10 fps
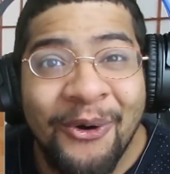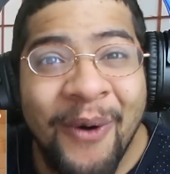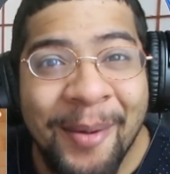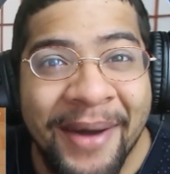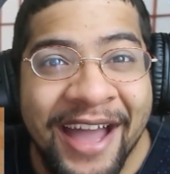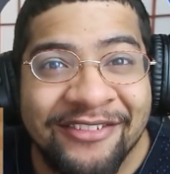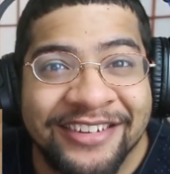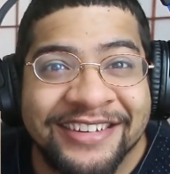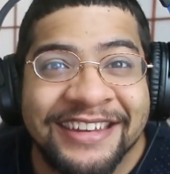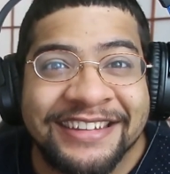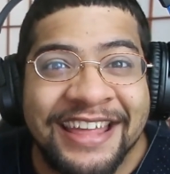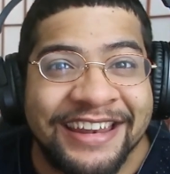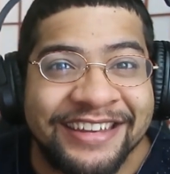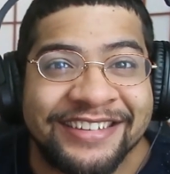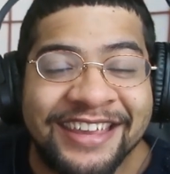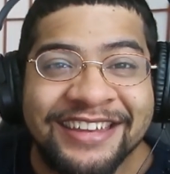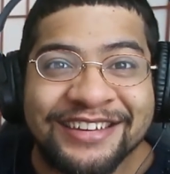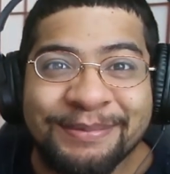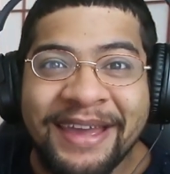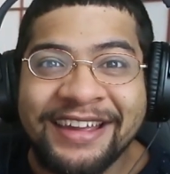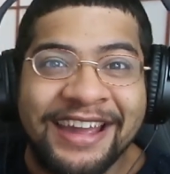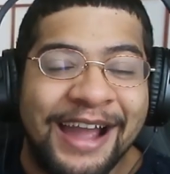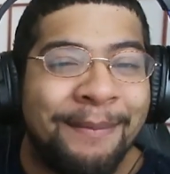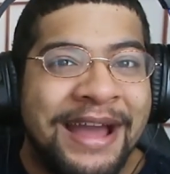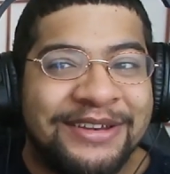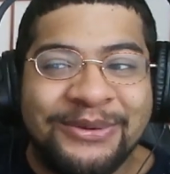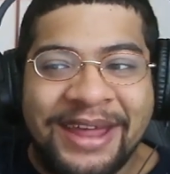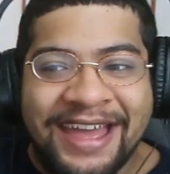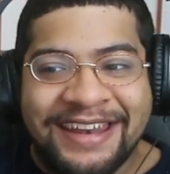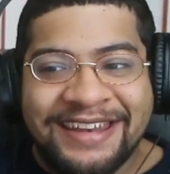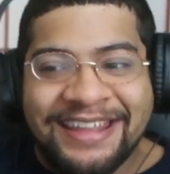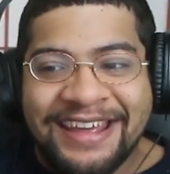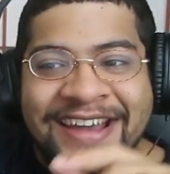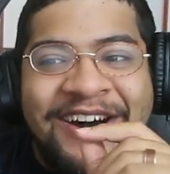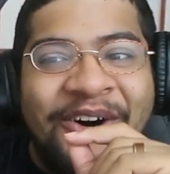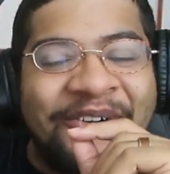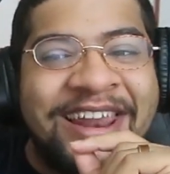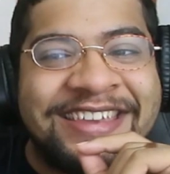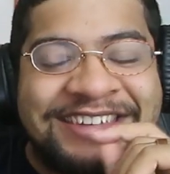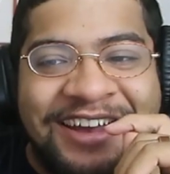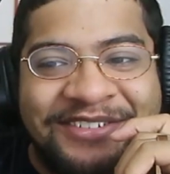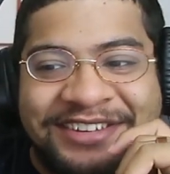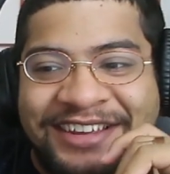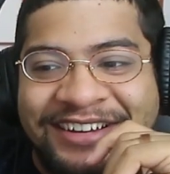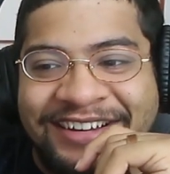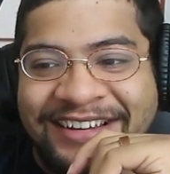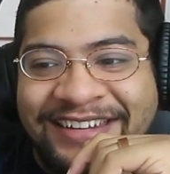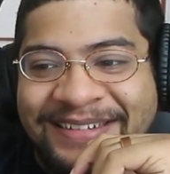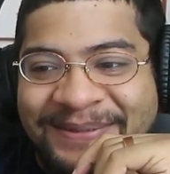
Oh, I might have to sneak that into Skitten's pancake. I oh, might do that. Oh, that sounds good.